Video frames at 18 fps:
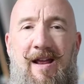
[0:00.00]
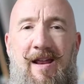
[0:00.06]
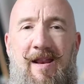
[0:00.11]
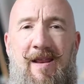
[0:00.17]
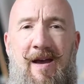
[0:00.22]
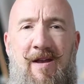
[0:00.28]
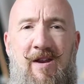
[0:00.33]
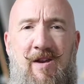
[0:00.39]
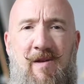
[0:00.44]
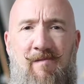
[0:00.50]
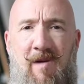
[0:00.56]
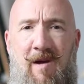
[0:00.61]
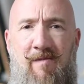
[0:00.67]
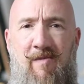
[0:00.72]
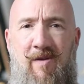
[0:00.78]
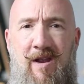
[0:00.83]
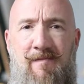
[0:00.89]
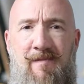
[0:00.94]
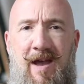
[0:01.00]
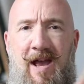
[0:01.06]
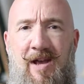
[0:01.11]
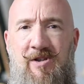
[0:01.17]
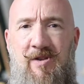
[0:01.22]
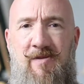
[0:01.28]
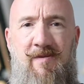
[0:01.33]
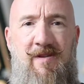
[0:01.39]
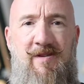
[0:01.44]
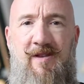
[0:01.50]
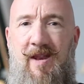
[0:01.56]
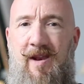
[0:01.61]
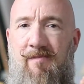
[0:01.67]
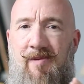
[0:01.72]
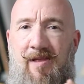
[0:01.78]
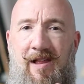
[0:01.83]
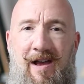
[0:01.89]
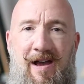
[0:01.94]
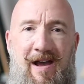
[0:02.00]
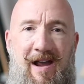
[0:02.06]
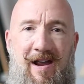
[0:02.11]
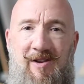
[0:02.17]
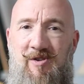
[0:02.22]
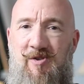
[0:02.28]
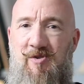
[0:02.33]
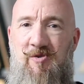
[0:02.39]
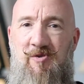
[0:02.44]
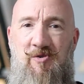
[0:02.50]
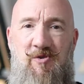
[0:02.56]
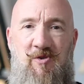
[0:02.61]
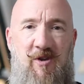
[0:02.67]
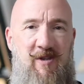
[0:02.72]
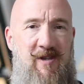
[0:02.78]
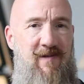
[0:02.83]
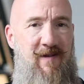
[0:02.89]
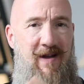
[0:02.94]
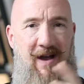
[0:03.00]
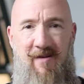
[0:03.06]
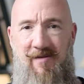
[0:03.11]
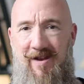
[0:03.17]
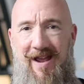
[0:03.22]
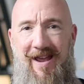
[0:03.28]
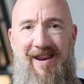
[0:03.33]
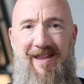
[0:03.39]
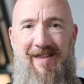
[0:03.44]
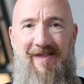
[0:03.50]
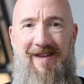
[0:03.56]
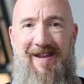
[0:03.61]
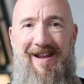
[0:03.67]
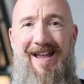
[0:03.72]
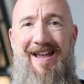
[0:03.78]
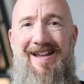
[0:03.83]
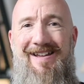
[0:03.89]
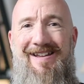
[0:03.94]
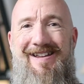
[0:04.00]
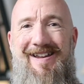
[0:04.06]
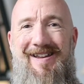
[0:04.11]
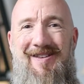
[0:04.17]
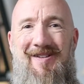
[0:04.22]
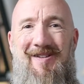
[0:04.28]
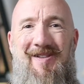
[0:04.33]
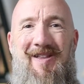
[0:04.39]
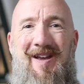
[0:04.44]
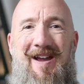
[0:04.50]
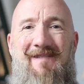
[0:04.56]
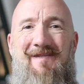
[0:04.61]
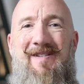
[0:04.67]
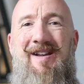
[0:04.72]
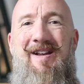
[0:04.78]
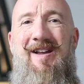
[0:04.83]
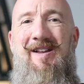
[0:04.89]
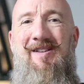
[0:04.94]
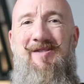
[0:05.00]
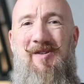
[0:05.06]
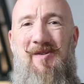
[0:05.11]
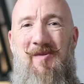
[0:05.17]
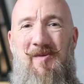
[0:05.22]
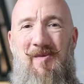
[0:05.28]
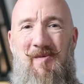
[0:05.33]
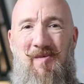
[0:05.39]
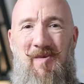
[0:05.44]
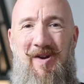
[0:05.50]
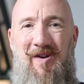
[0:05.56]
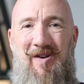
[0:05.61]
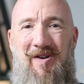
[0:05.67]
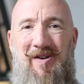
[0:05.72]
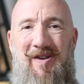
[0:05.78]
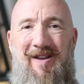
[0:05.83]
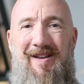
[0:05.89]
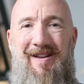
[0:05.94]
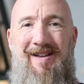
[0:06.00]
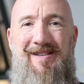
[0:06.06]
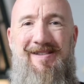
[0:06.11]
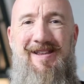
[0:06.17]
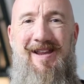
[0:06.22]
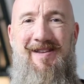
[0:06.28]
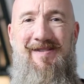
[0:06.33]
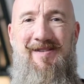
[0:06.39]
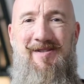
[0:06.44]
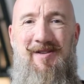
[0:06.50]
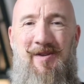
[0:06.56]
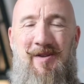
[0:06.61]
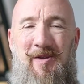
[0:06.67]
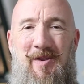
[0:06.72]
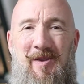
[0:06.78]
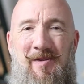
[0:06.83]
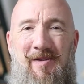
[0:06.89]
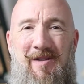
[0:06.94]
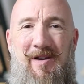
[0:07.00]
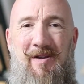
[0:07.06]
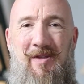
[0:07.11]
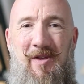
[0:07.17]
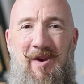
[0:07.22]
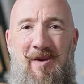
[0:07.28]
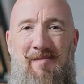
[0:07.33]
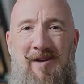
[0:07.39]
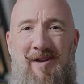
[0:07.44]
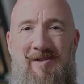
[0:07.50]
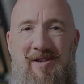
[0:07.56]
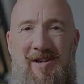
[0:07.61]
Now you can probably imagine this can apply to just about anything in your life. So we are going to take this a little bit